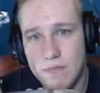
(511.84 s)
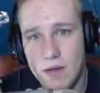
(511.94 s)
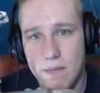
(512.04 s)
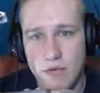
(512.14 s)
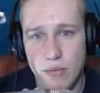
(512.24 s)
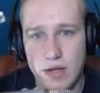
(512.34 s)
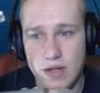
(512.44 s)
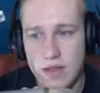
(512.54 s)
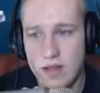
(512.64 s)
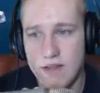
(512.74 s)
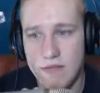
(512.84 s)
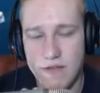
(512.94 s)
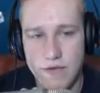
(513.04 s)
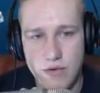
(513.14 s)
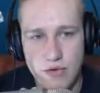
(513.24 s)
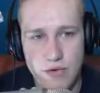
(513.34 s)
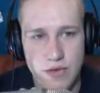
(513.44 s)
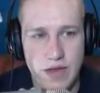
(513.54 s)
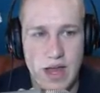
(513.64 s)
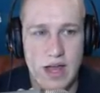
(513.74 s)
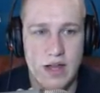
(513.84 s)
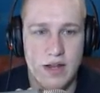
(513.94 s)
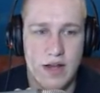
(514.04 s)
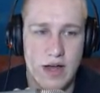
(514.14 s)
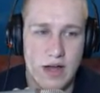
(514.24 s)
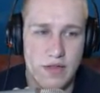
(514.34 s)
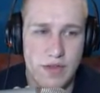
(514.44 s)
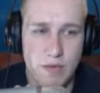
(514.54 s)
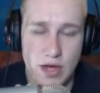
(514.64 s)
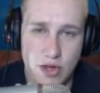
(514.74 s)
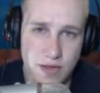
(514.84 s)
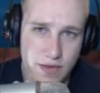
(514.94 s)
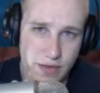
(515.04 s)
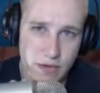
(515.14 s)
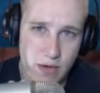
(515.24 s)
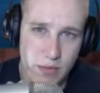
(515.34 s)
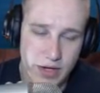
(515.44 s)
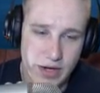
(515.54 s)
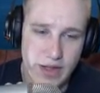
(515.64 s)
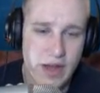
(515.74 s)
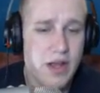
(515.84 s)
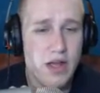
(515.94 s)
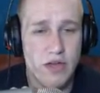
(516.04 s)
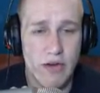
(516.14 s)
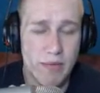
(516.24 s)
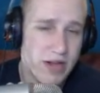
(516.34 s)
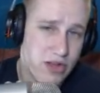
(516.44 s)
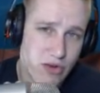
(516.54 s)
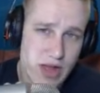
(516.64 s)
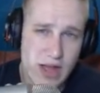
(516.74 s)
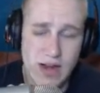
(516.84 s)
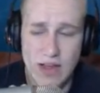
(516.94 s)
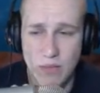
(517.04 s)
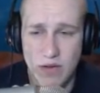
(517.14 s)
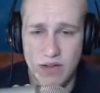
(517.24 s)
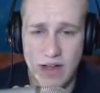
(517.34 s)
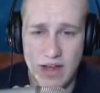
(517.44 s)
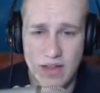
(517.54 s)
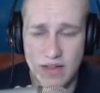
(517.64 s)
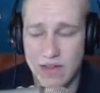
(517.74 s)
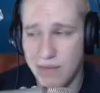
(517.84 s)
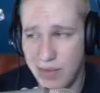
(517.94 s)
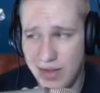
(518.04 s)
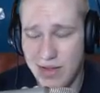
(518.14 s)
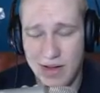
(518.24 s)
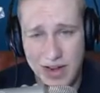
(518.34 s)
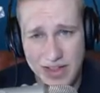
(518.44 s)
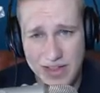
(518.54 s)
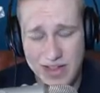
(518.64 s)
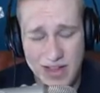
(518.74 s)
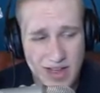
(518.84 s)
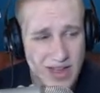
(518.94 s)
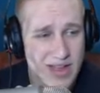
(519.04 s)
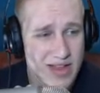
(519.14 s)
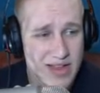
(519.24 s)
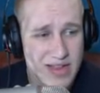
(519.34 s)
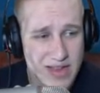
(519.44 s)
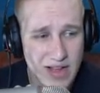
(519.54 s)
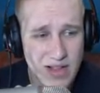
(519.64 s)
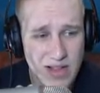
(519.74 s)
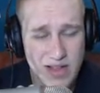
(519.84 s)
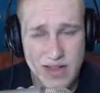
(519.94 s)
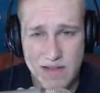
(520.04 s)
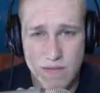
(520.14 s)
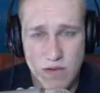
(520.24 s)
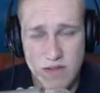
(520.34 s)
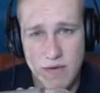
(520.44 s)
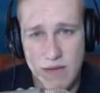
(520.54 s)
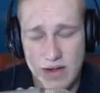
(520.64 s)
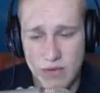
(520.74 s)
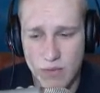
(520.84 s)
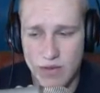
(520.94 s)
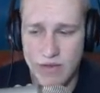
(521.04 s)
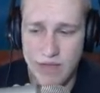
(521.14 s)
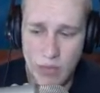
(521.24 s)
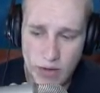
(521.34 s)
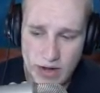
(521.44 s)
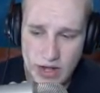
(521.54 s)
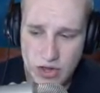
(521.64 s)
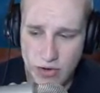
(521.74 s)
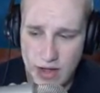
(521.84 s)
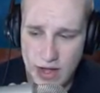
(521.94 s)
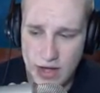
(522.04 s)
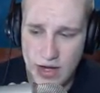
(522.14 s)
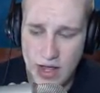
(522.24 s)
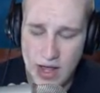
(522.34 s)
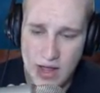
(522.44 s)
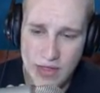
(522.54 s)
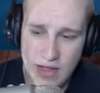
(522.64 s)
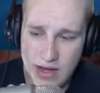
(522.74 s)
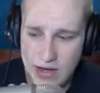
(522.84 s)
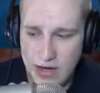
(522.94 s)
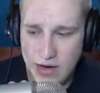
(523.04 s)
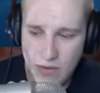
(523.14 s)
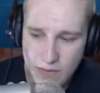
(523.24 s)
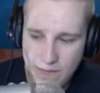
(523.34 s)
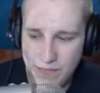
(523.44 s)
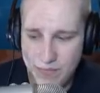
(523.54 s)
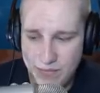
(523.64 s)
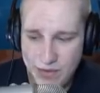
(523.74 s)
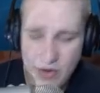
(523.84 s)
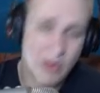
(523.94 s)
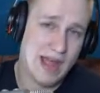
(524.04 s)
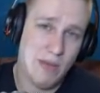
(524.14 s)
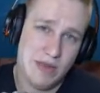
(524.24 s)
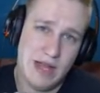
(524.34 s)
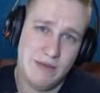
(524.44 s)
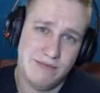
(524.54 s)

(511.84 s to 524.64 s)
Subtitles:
Between the Leap to the Futures and the objections later on, we'll get into that. You're able to eat your hand, as well as, well, honestly, Cell is a force to be reckoned with. If they want to hit your hand, then, you know, you're okay with that.